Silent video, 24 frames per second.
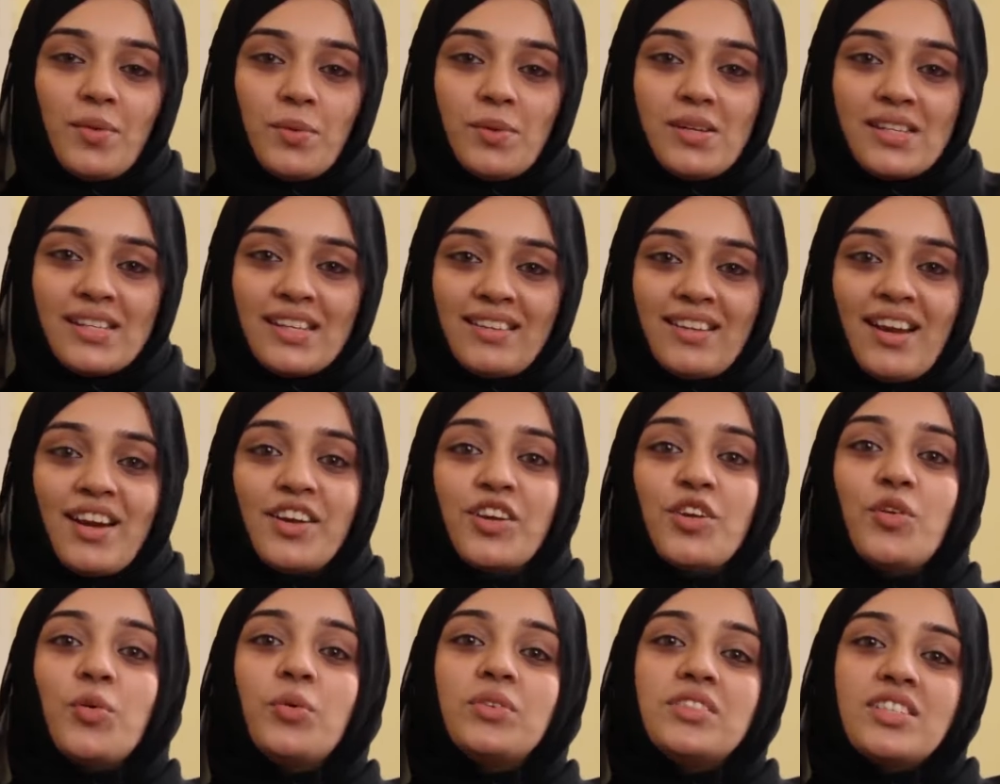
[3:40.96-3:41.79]
I will say,
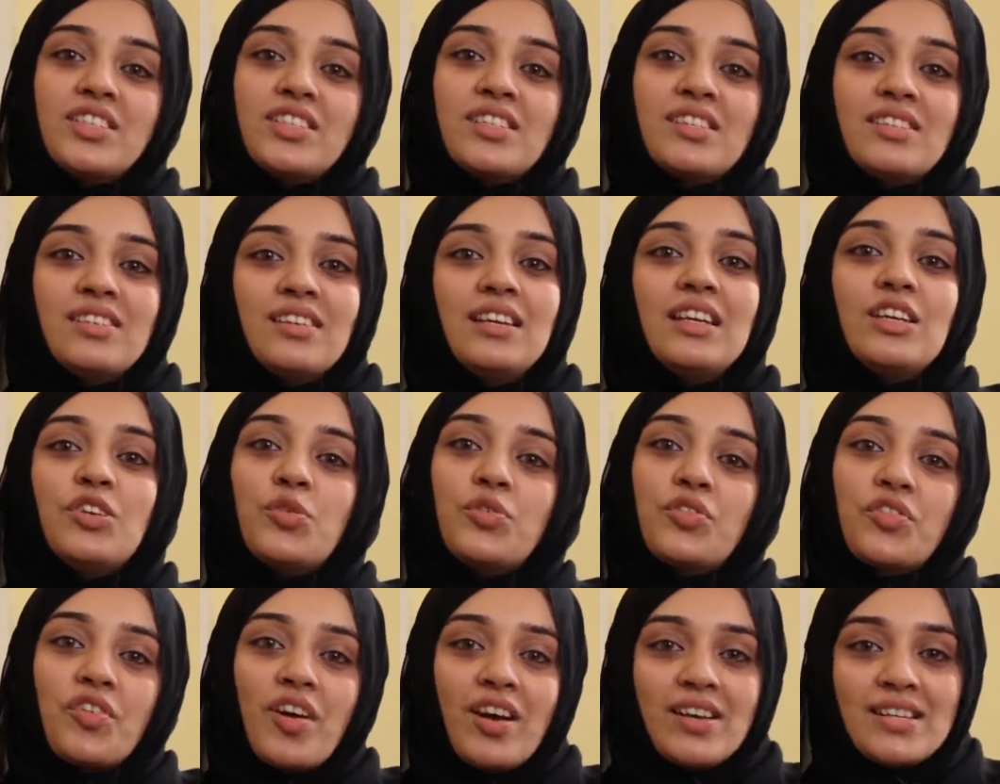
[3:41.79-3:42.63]
that you just need
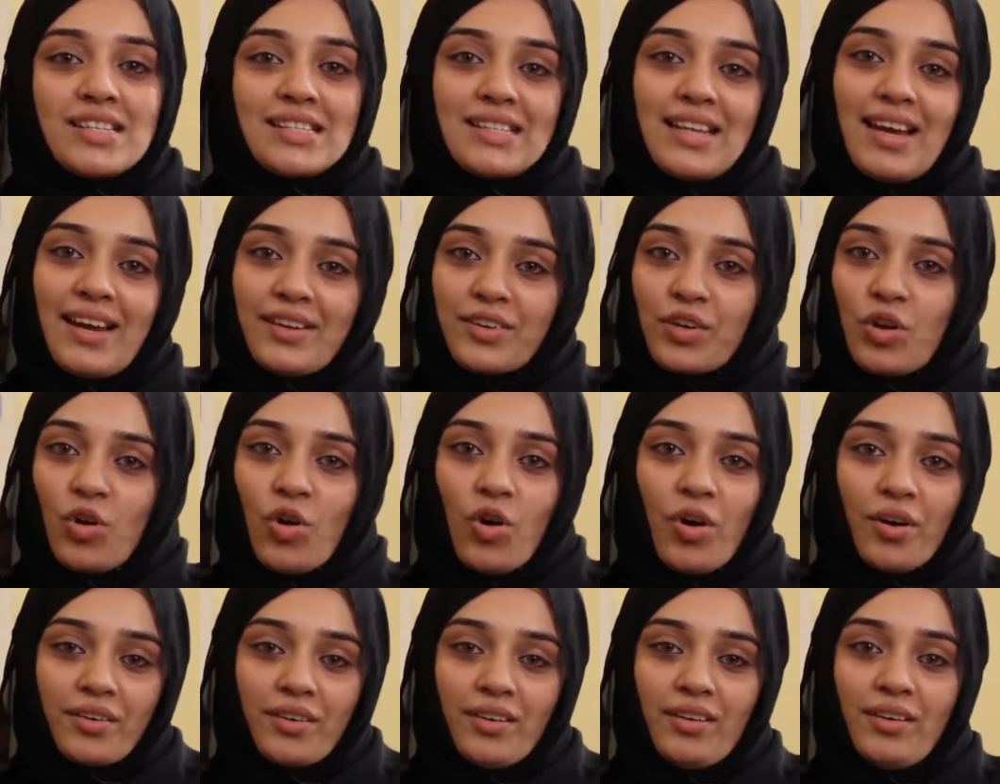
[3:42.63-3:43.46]
to trust that
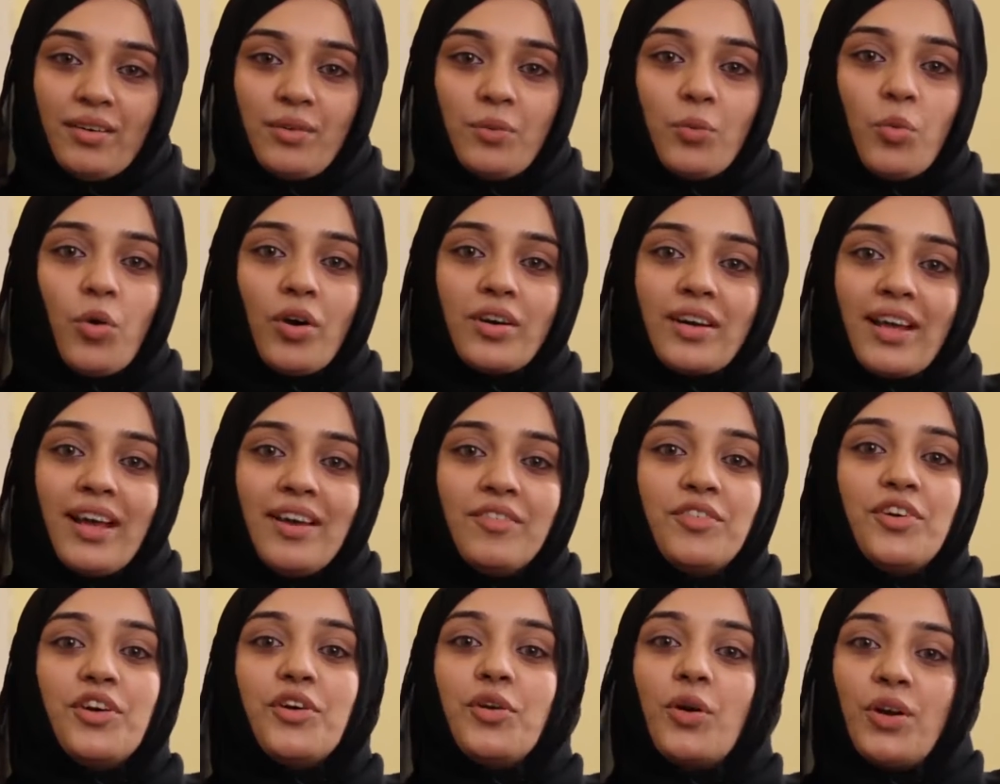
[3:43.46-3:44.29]
God in
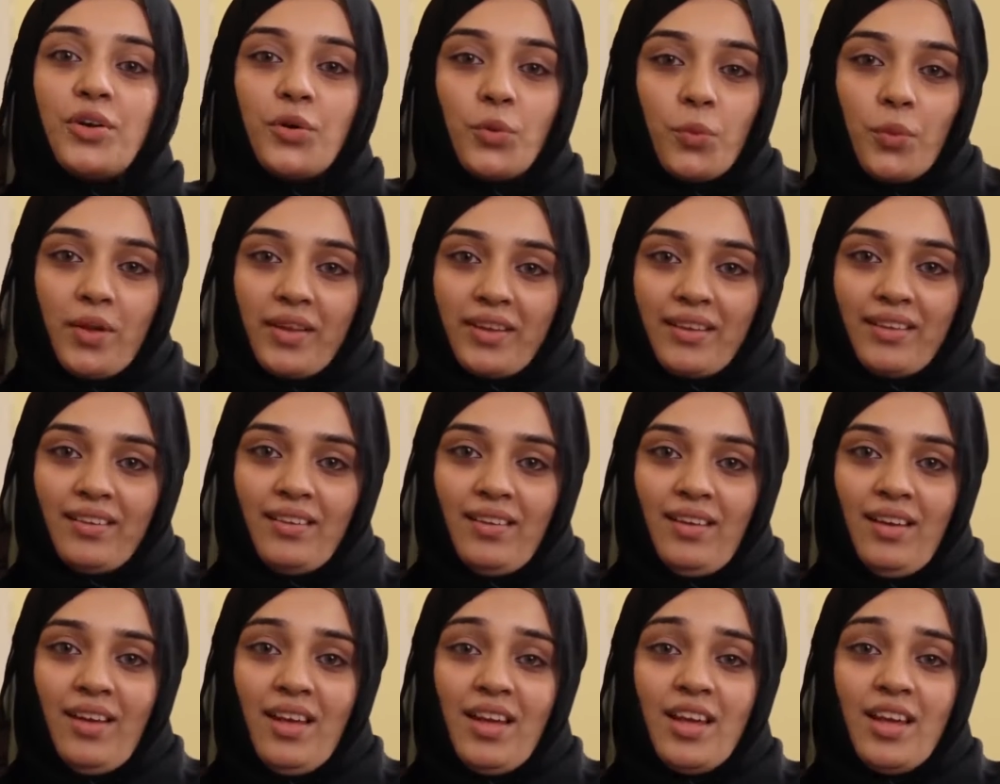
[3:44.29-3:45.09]
whatever you are doing.